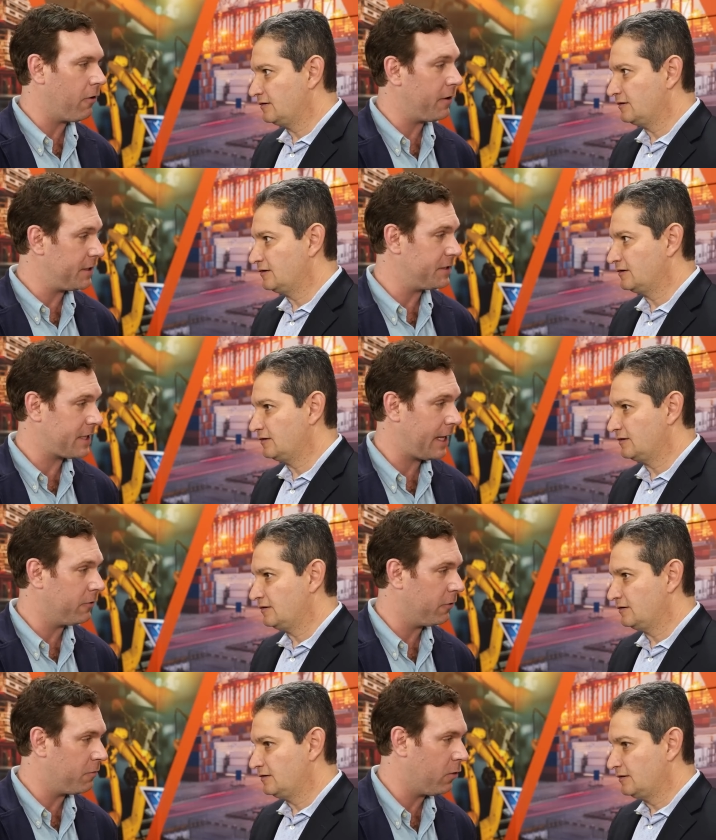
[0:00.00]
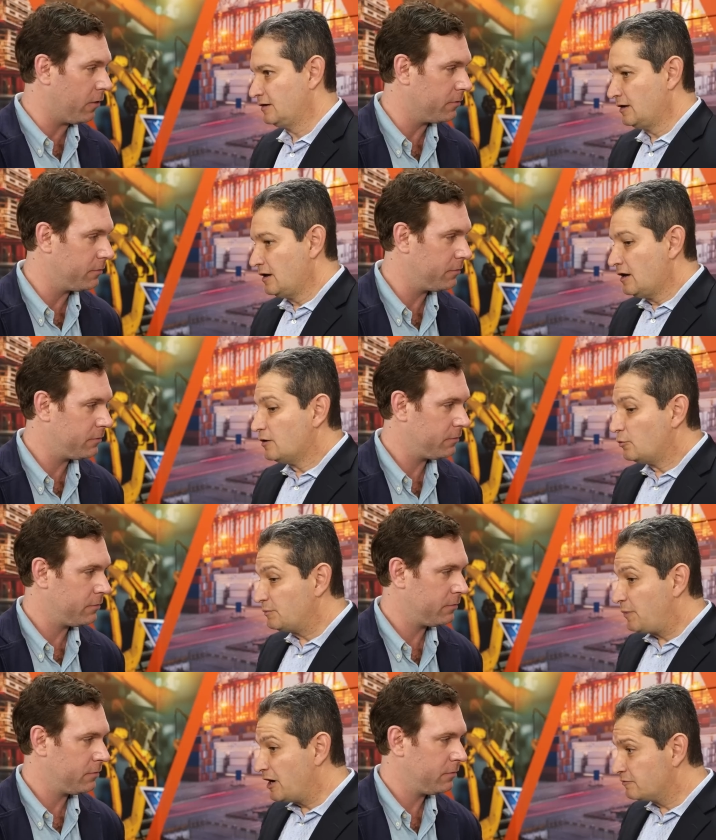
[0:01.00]
Speaker 1: our audience can learn more.
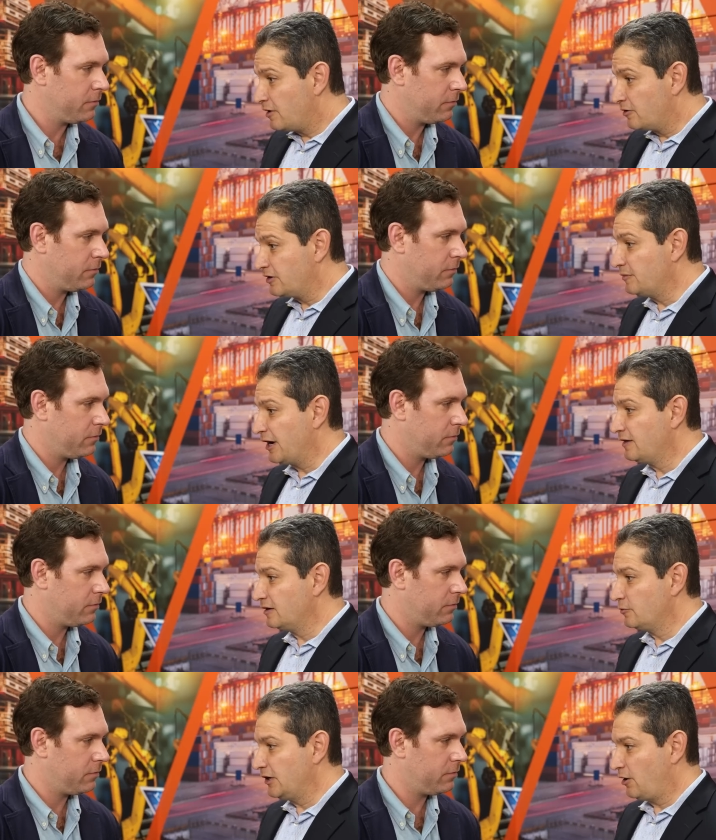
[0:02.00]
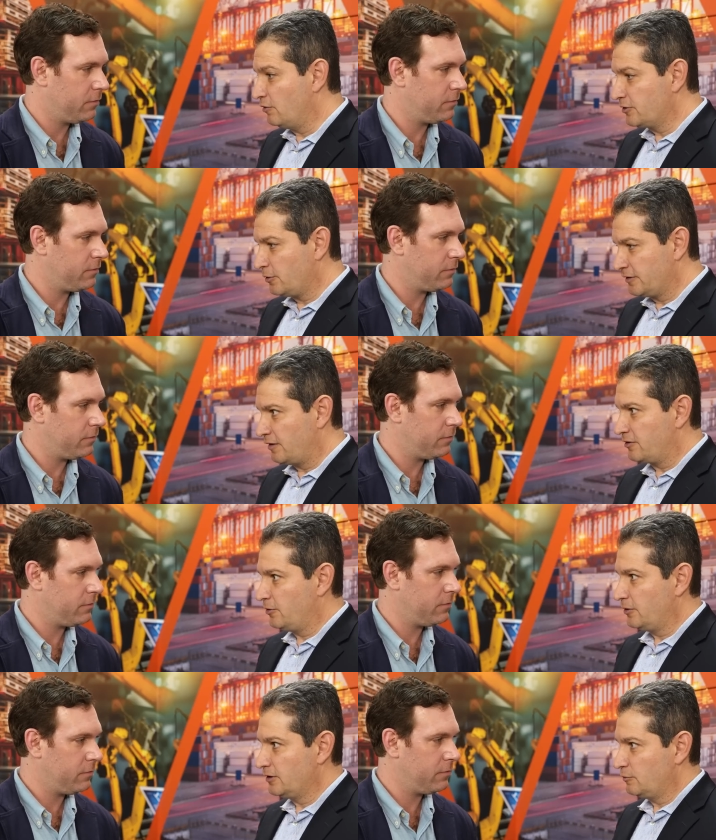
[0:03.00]
Speaker 2: Well, part of our rebranding, we overhauled our
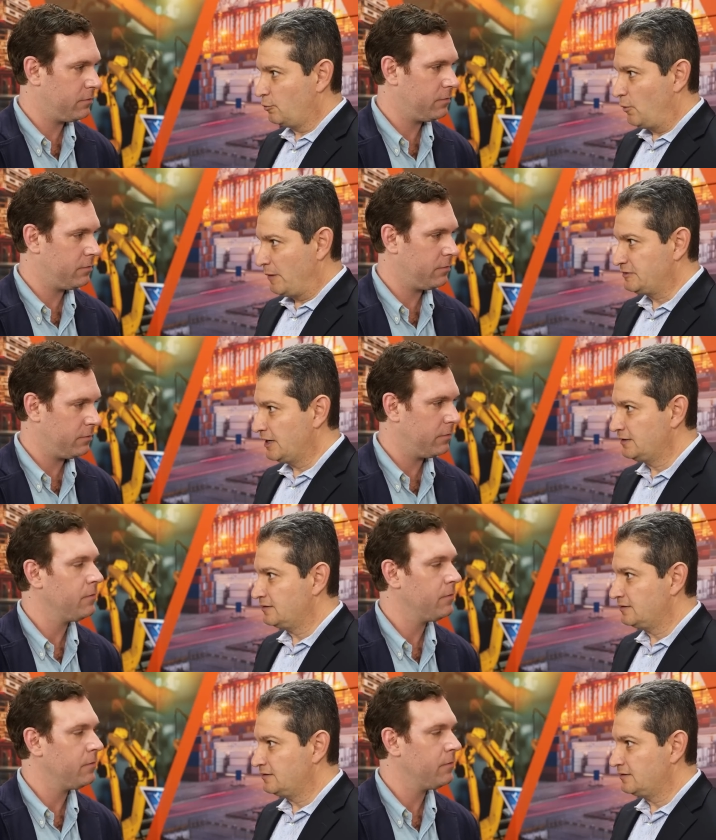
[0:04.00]
whole website,